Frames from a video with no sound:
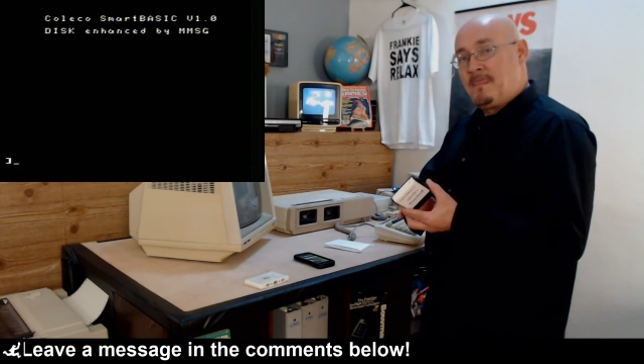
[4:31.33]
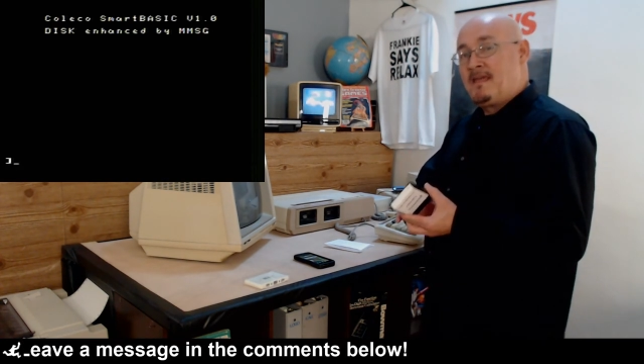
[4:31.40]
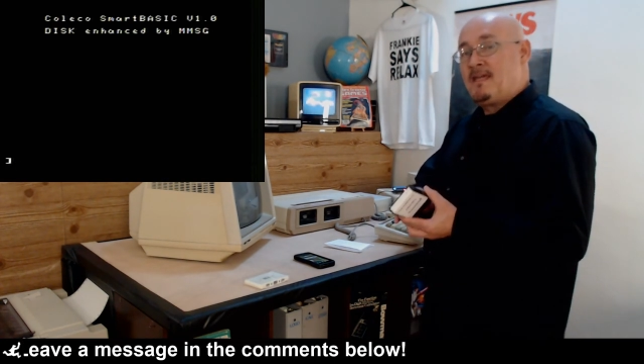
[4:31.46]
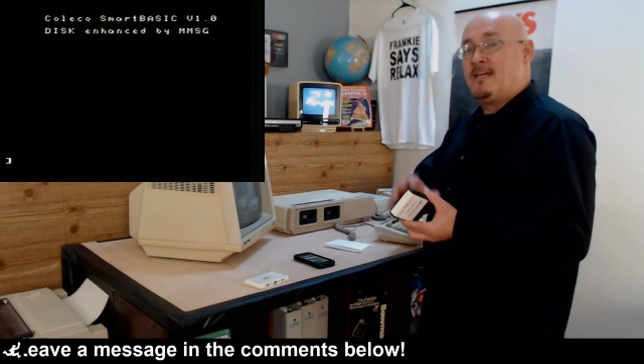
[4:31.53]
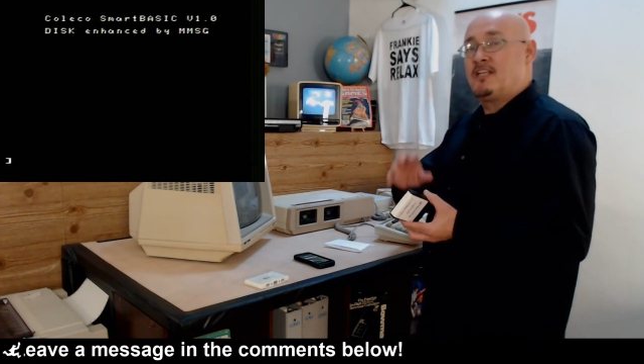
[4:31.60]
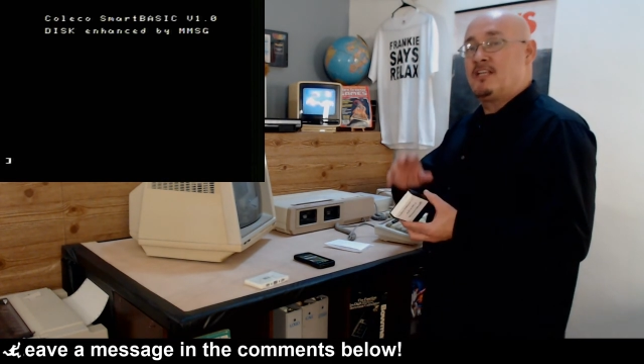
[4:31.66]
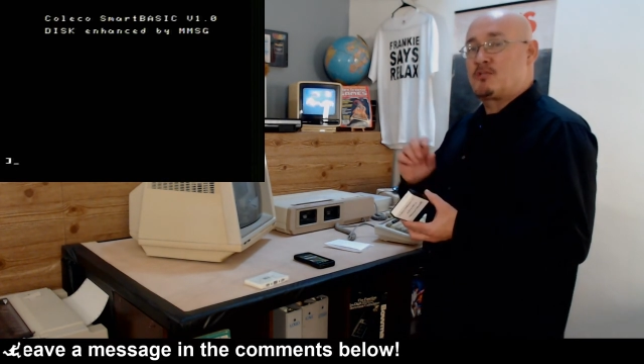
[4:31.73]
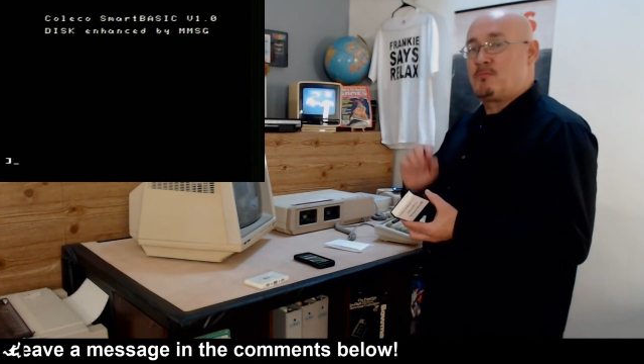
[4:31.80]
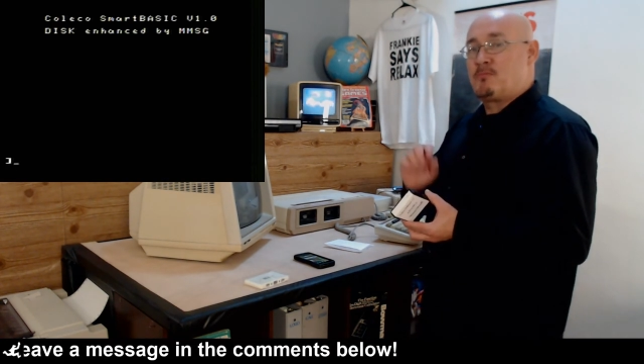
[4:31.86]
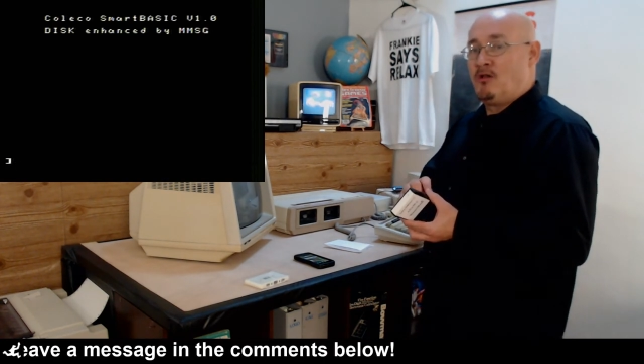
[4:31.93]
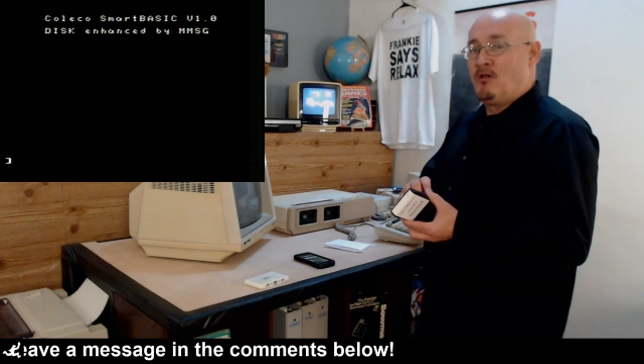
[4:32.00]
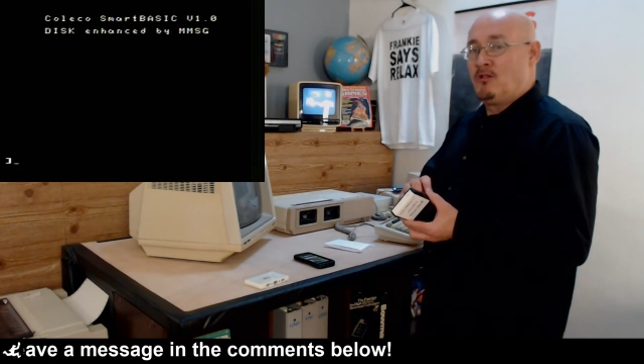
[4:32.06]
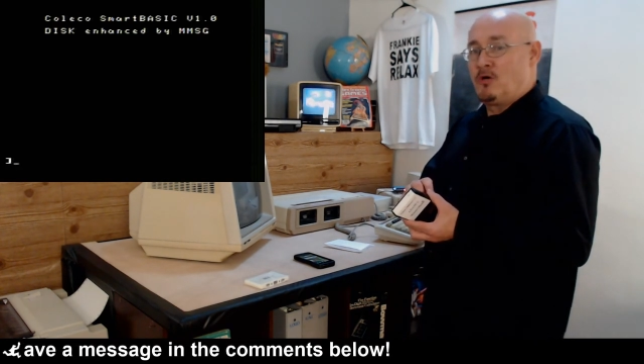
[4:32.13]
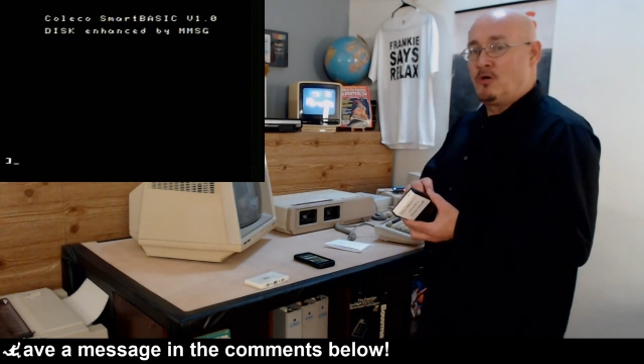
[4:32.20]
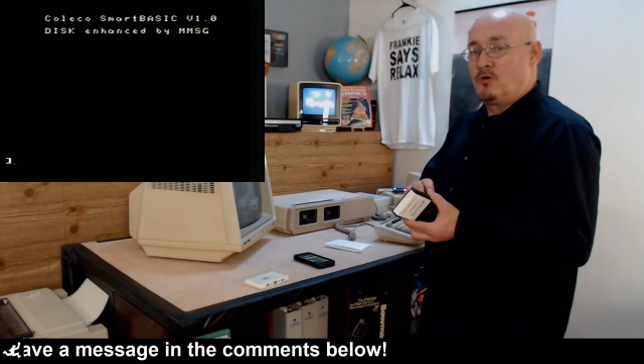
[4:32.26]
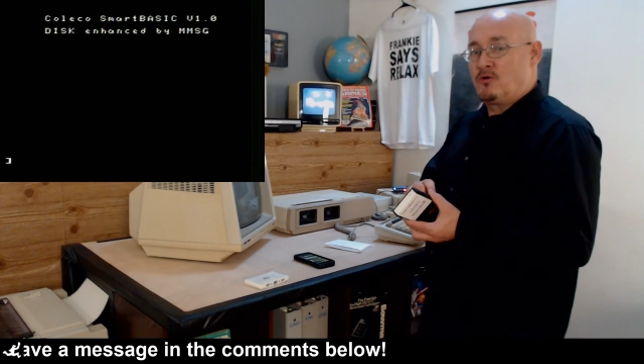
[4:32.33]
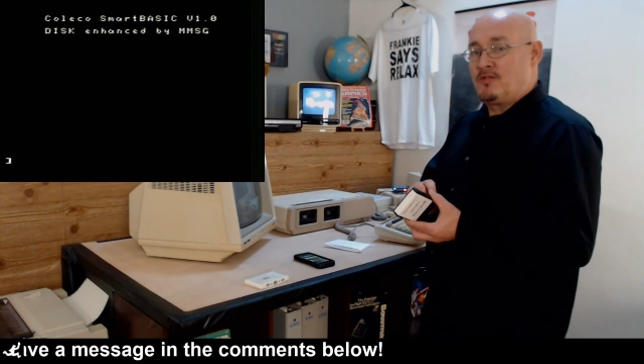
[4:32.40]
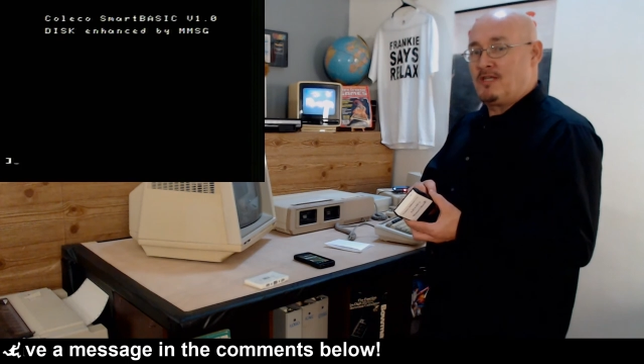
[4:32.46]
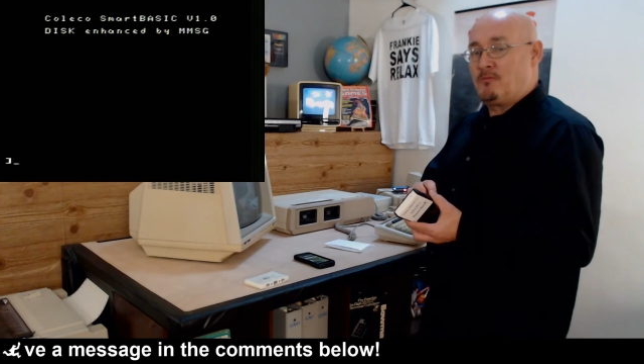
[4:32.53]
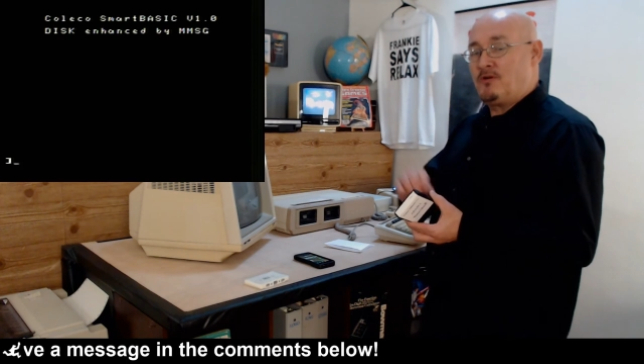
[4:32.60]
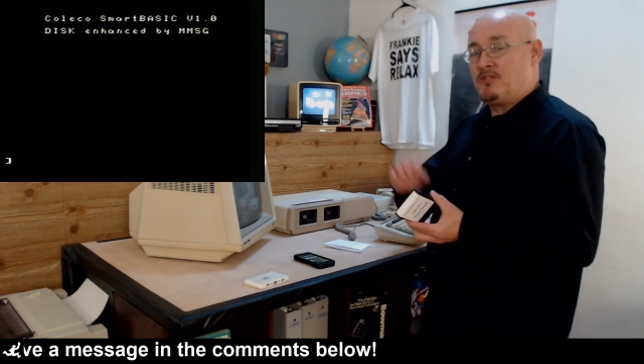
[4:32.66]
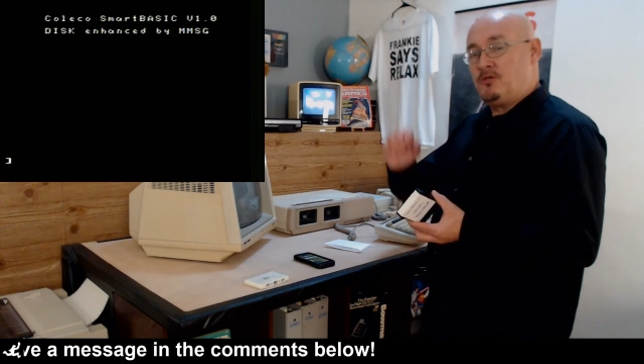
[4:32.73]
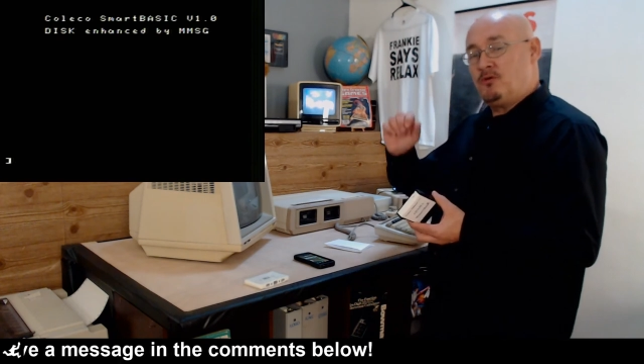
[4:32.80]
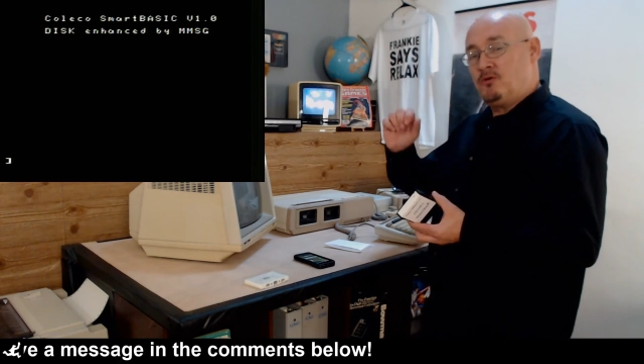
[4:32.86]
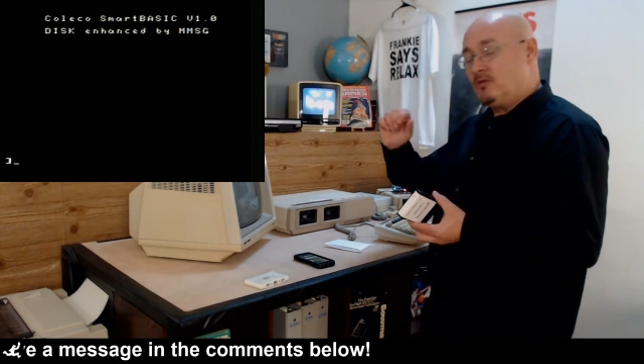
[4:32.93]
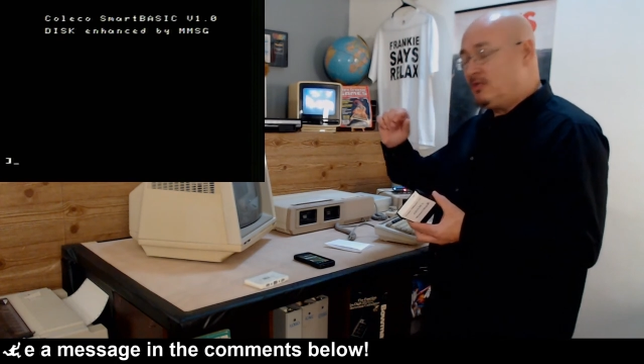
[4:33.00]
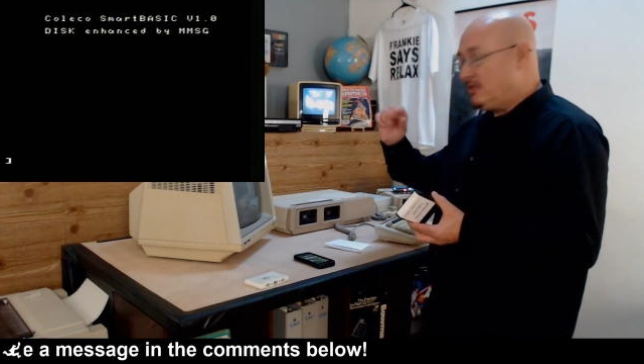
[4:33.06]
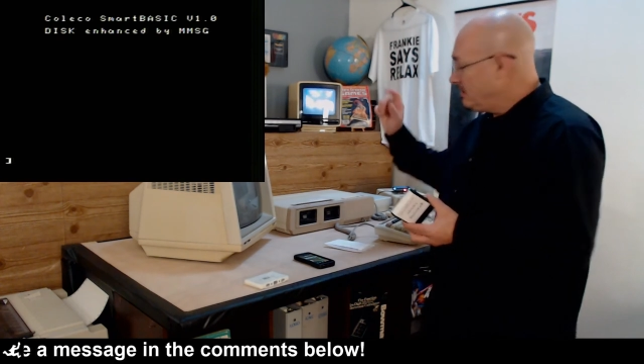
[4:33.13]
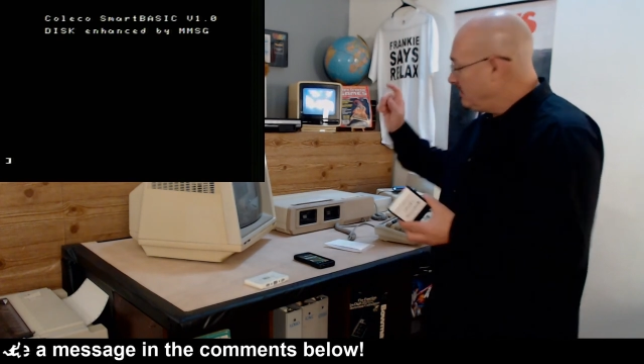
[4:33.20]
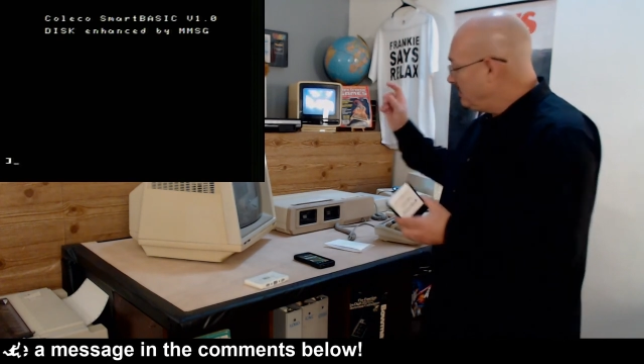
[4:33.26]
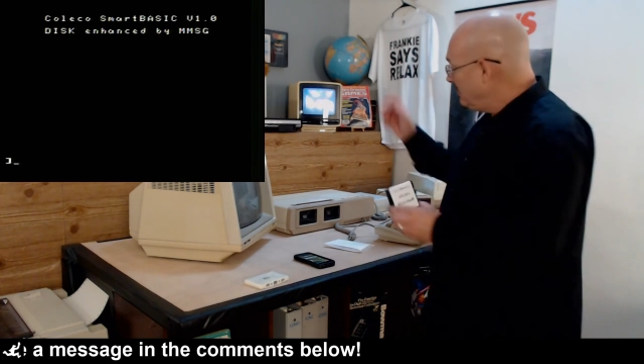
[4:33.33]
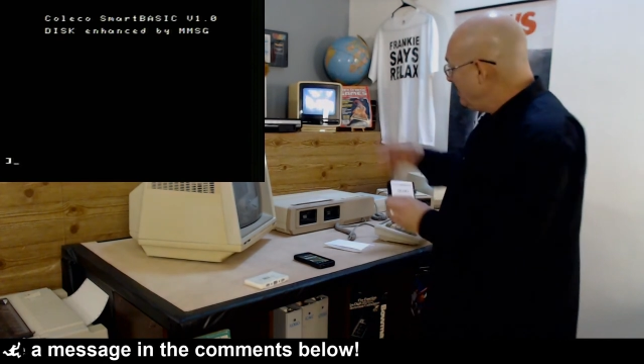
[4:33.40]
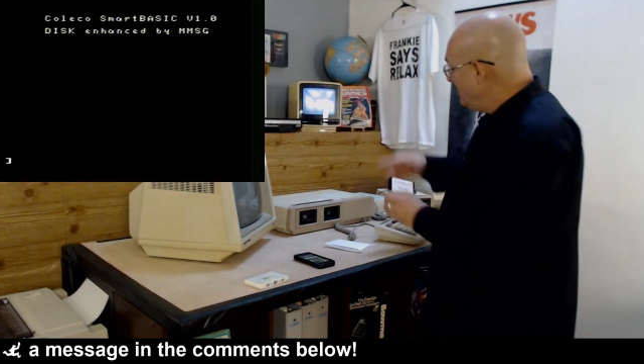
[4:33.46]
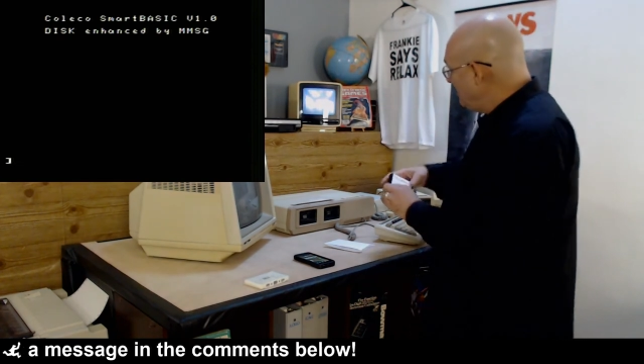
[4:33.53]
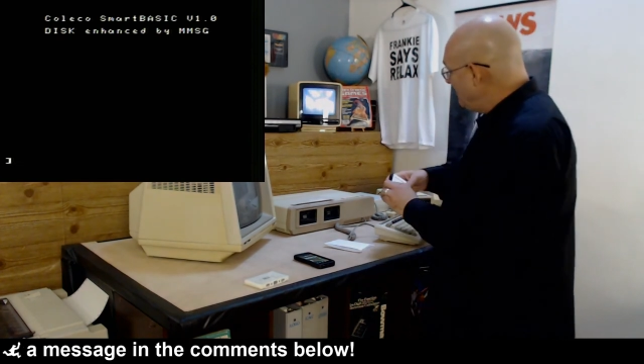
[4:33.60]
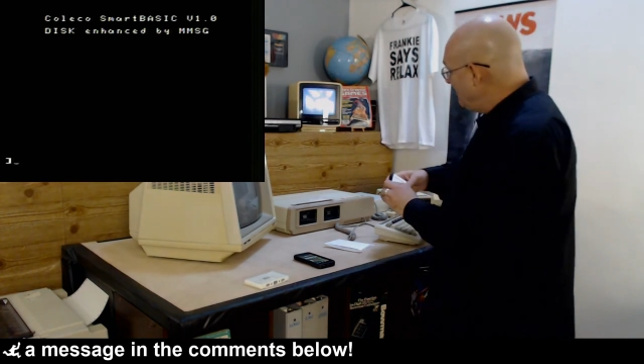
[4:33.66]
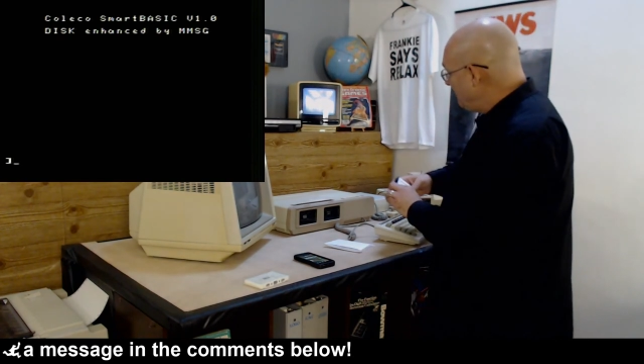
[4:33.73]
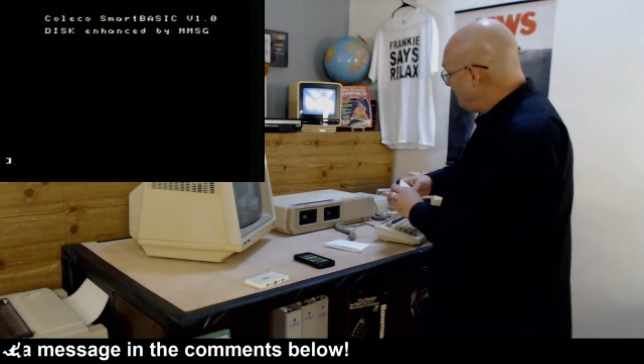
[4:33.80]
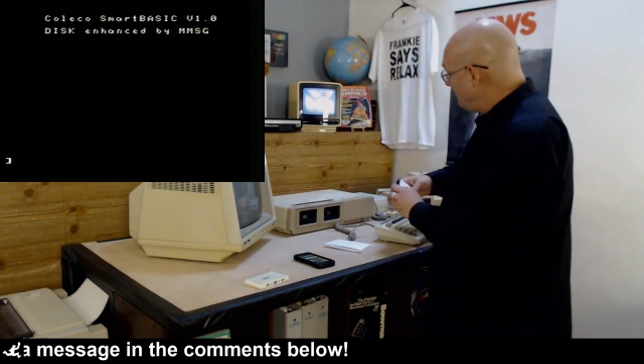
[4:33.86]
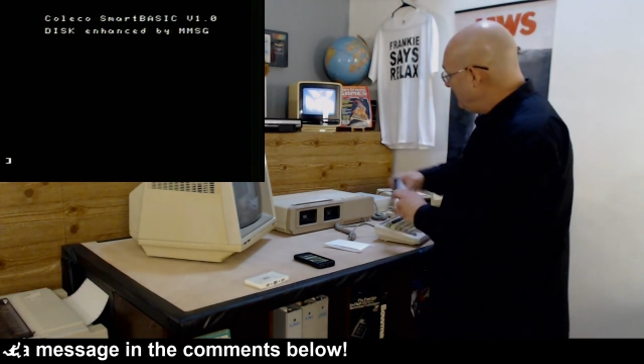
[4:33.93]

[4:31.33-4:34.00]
and a small loader that when you put